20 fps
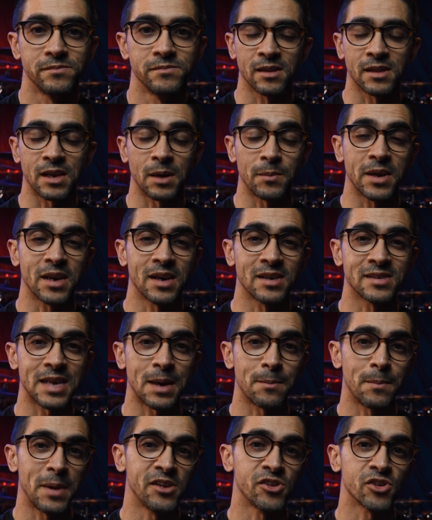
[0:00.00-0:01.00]
Now because
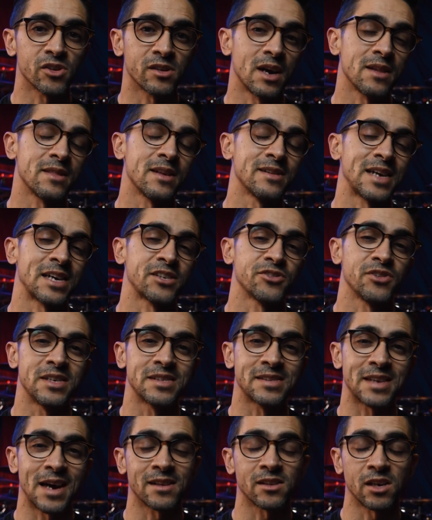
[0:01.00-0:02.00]
that major ninth is actually
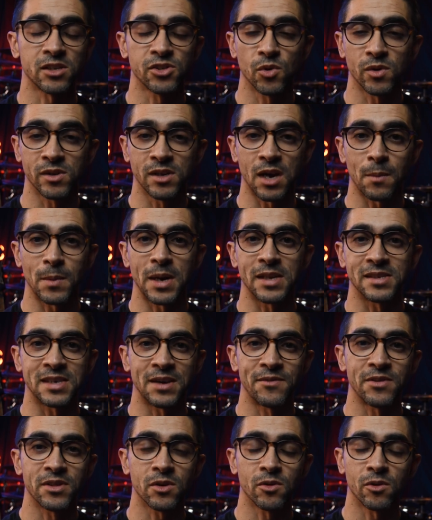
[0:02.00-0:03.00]
stacked onto a dominant
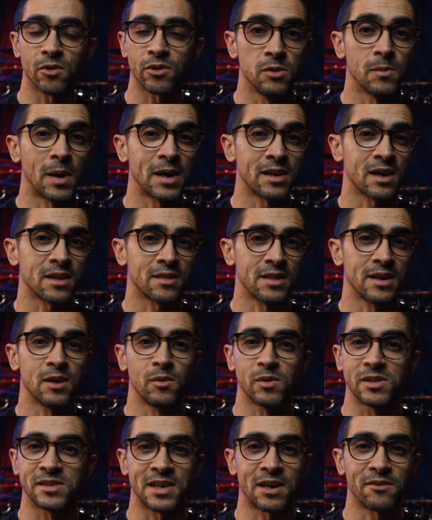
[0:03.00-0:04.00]
7th chord, you might not think it
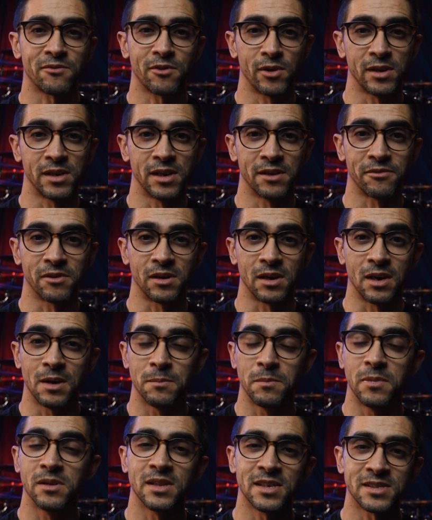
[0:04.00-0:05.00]
would sound very different,
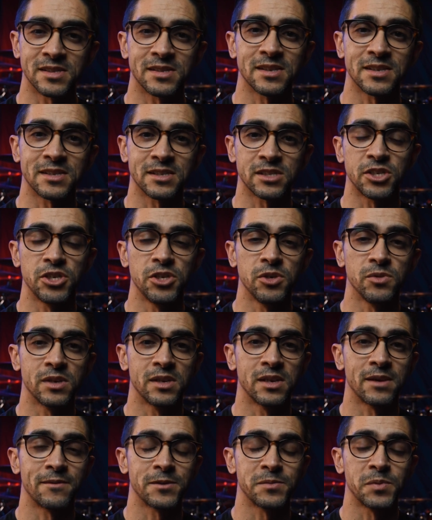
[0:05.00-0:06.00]
but let's listen to the
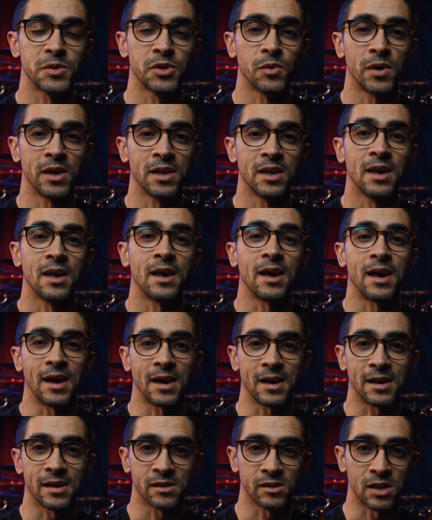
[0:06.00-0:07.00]
difference between
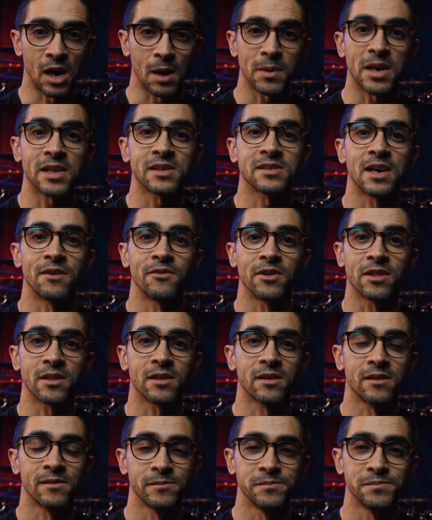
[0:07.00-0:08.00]
a dominant 7th
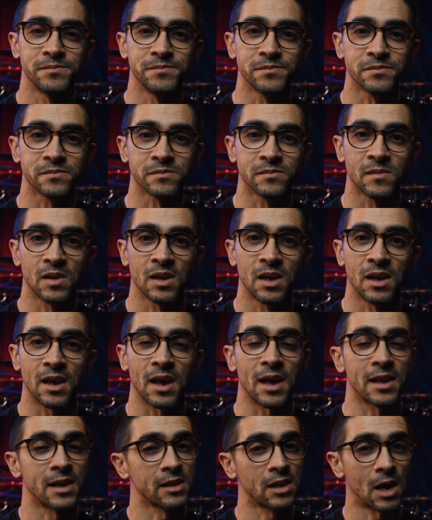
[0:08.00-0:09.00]

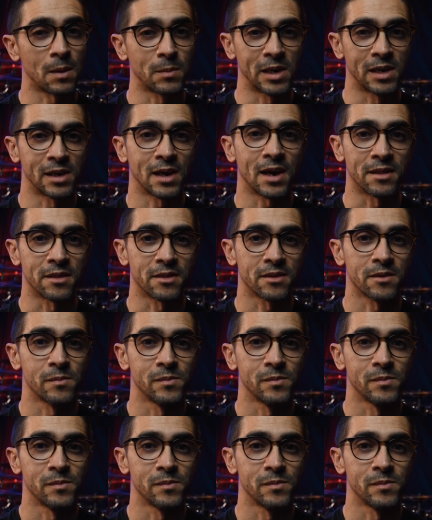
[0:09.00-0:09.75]
and a dominant ninth.